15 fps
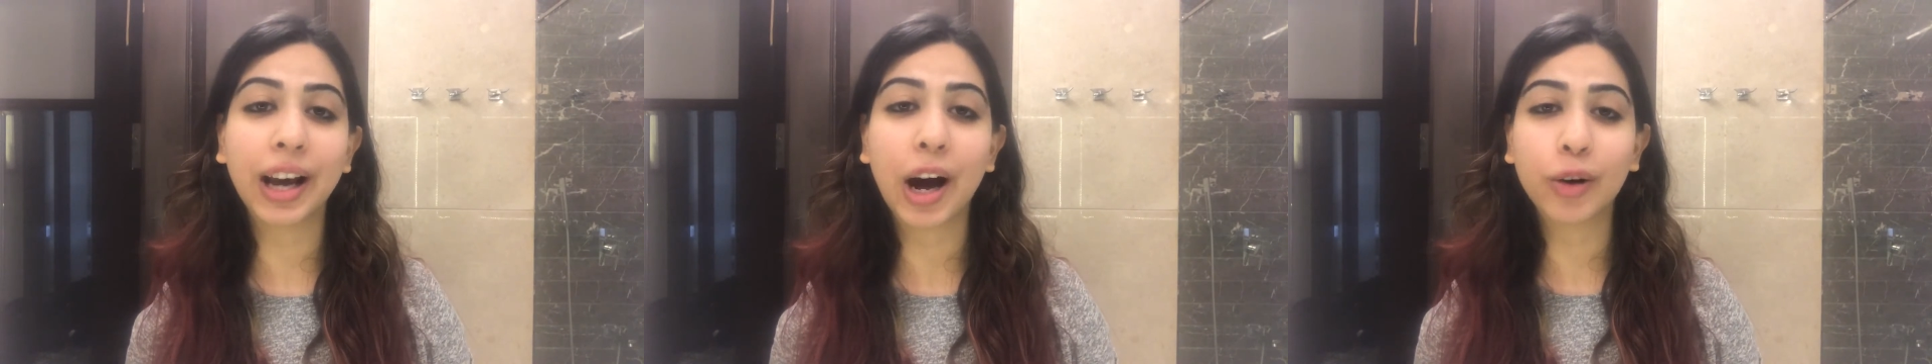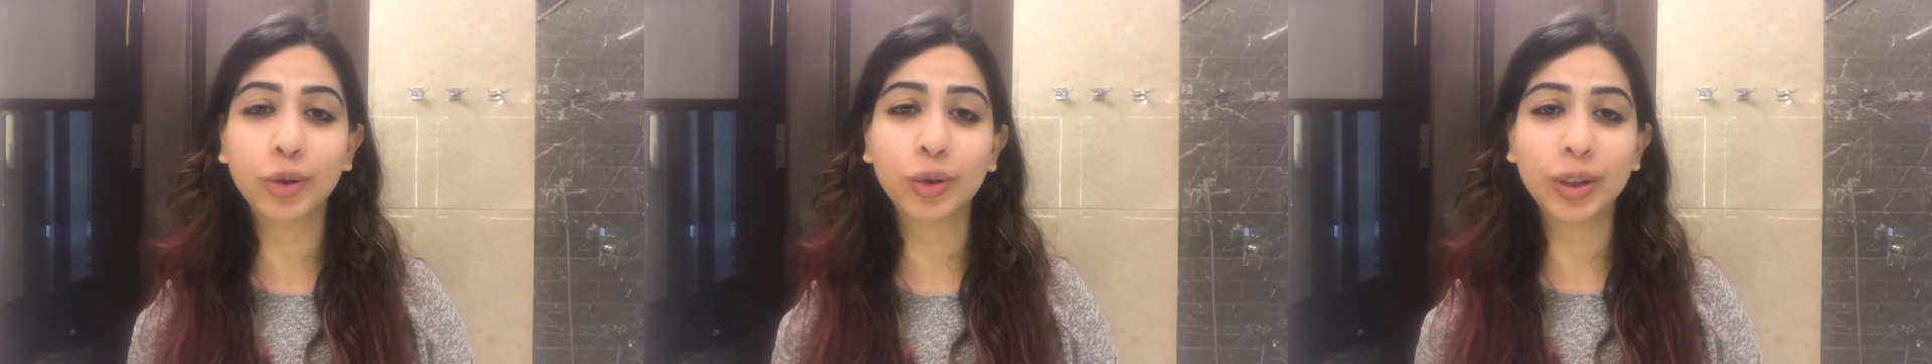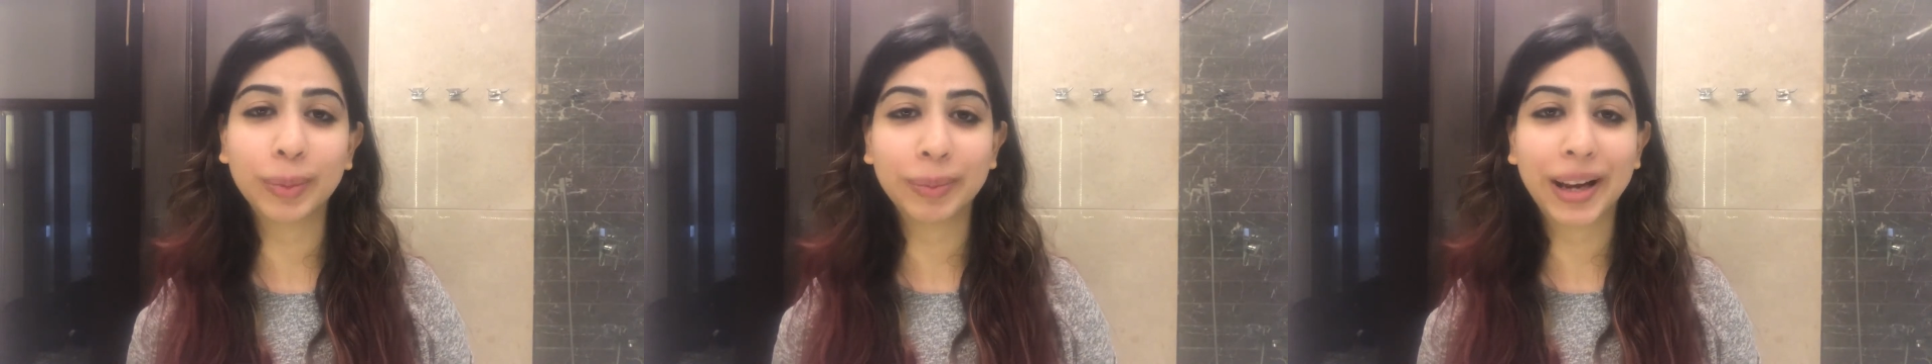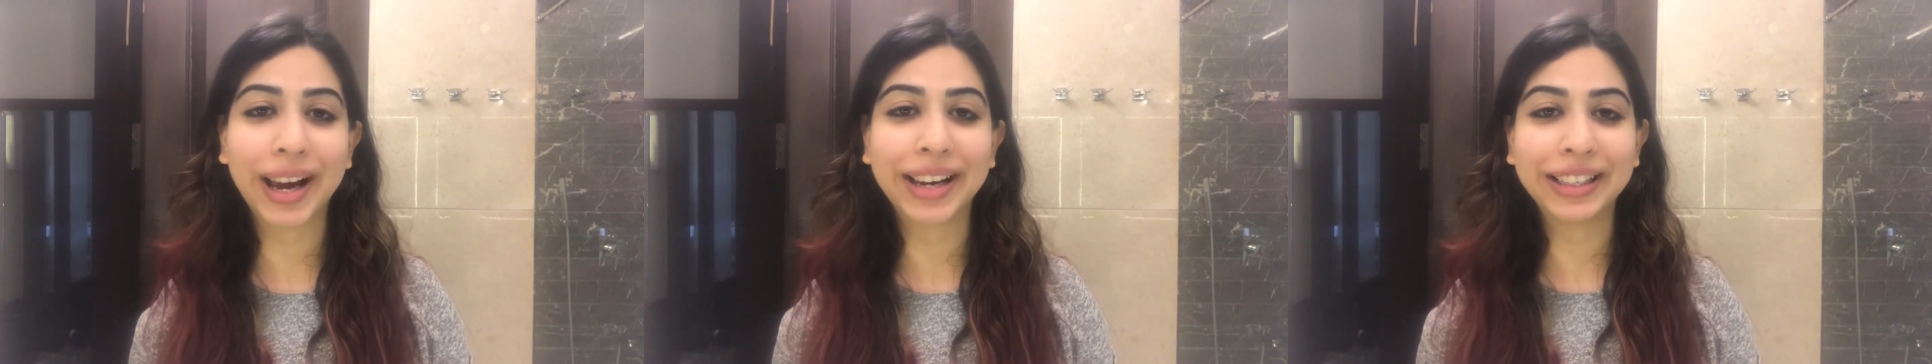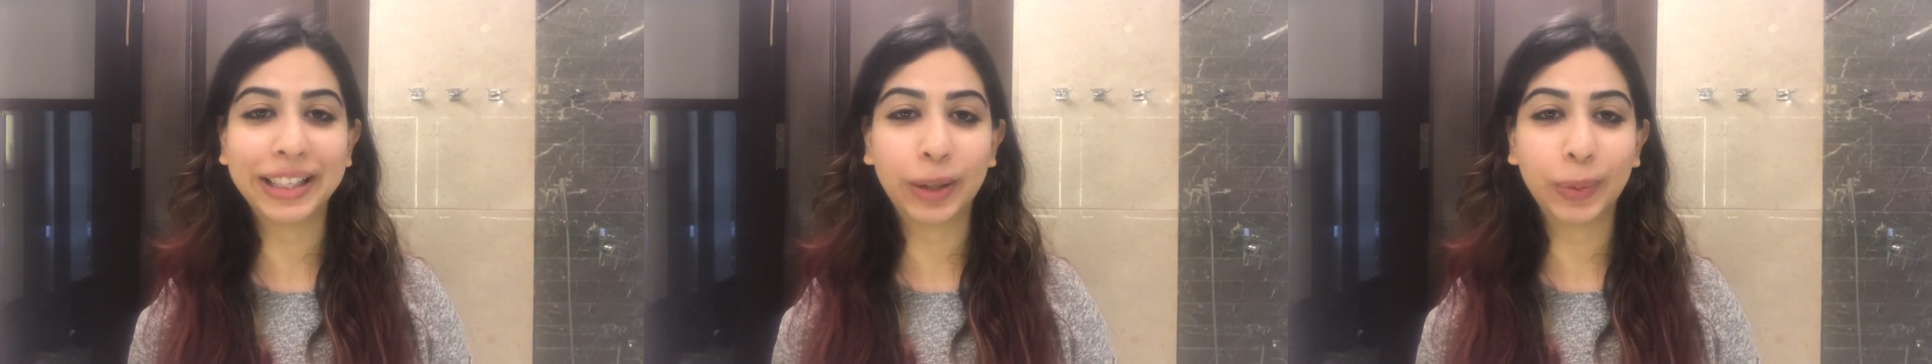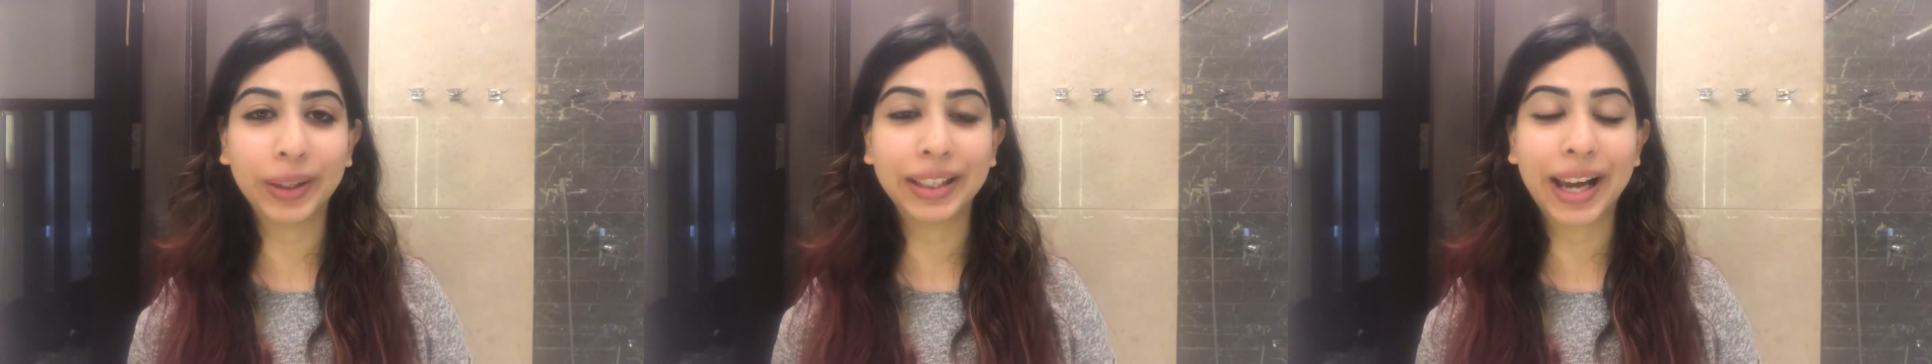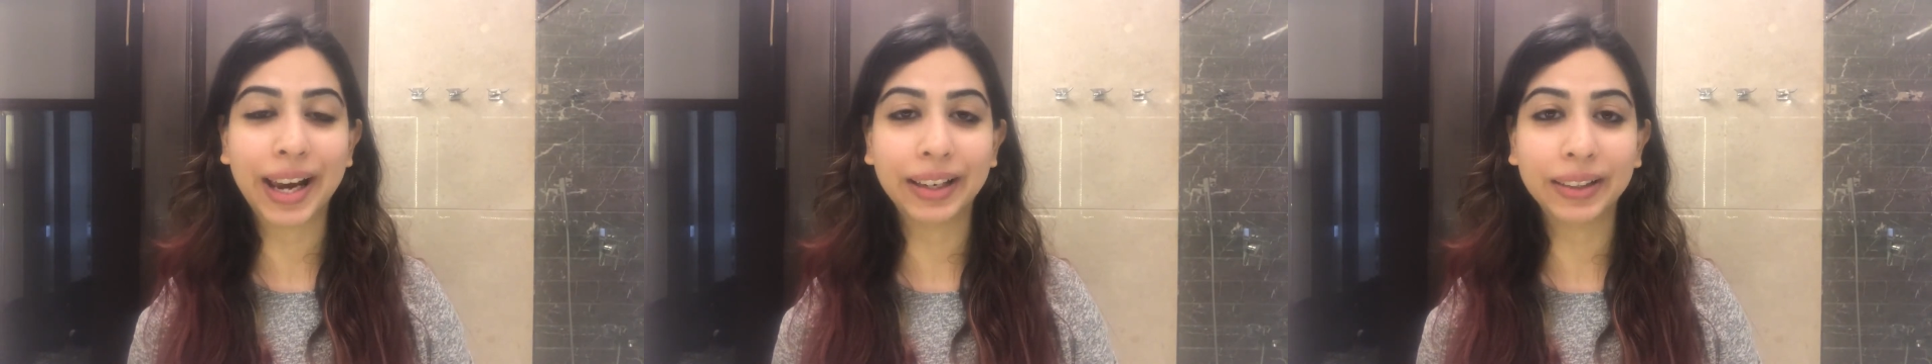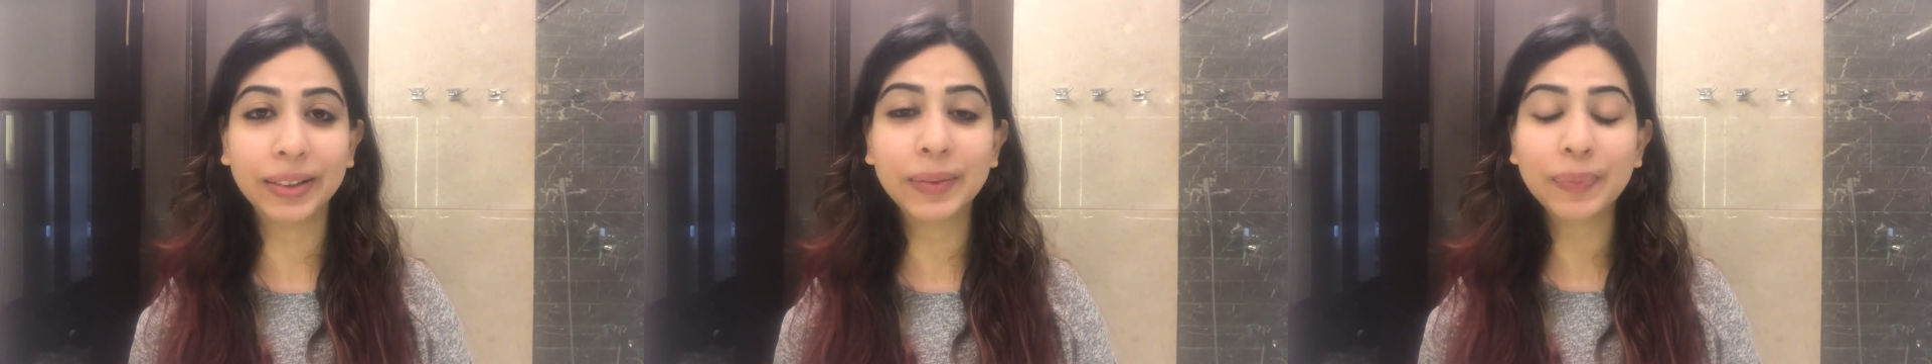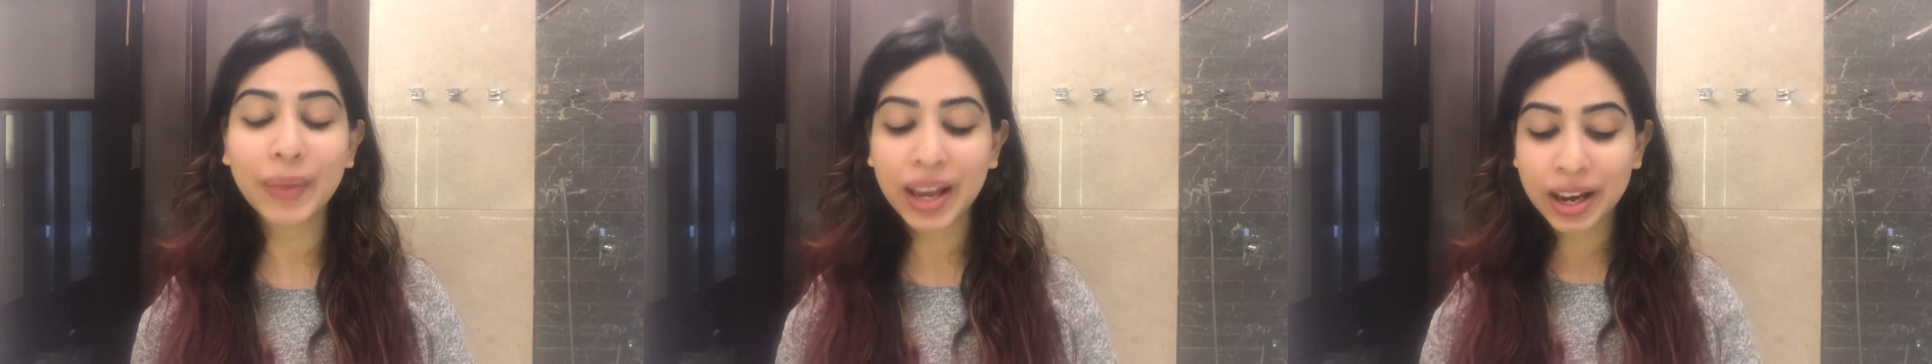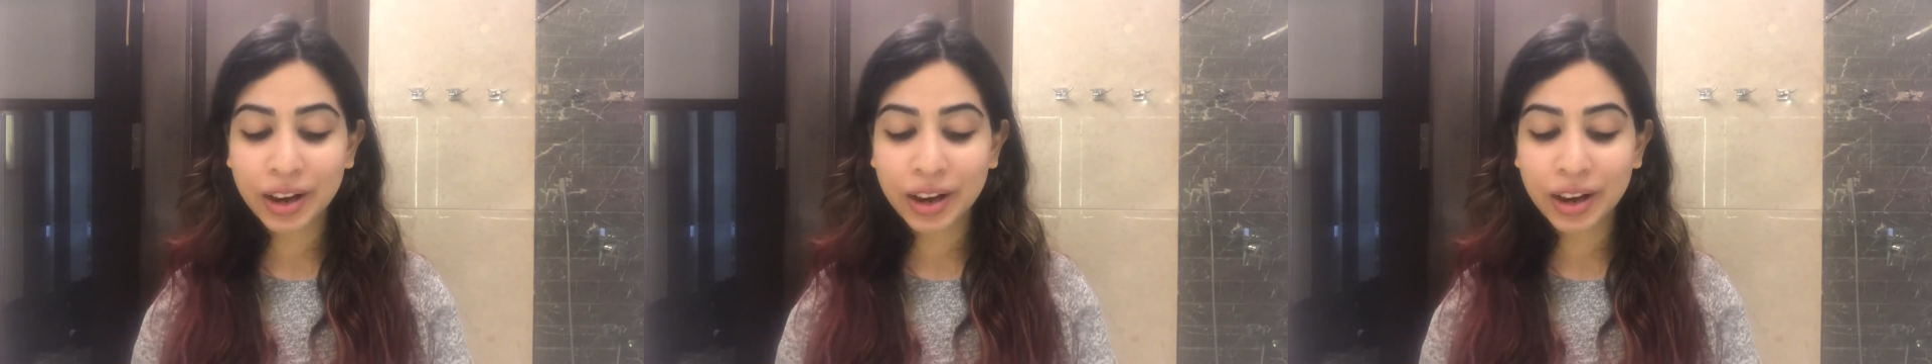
how to apply liquid liner.